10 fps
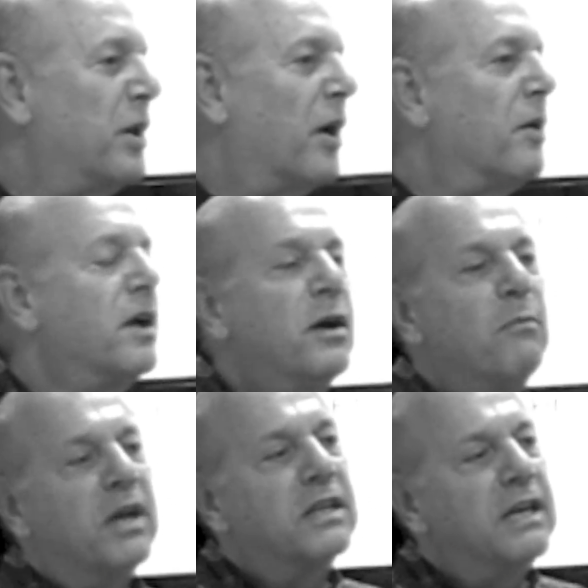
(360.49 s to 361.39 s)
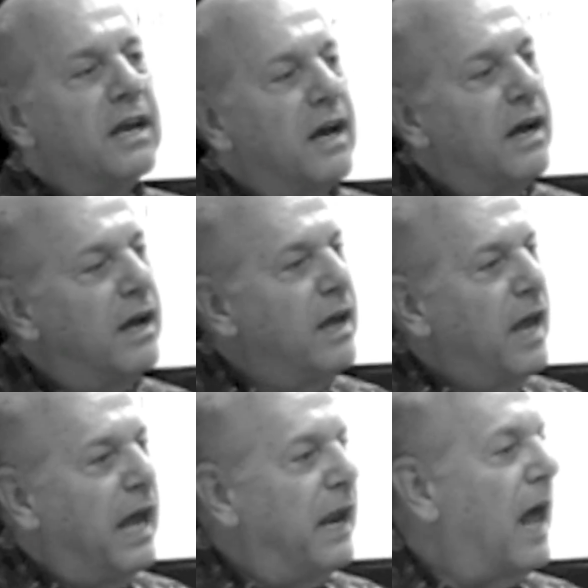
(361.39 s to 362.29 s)
you know, but the, uh,
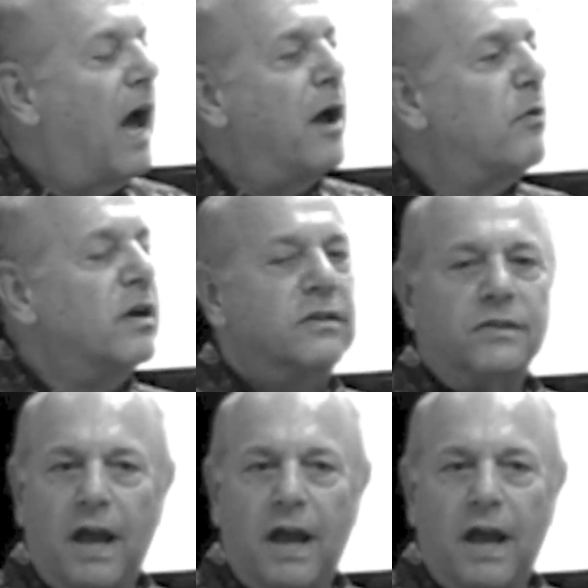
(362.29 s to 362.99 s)
and I was,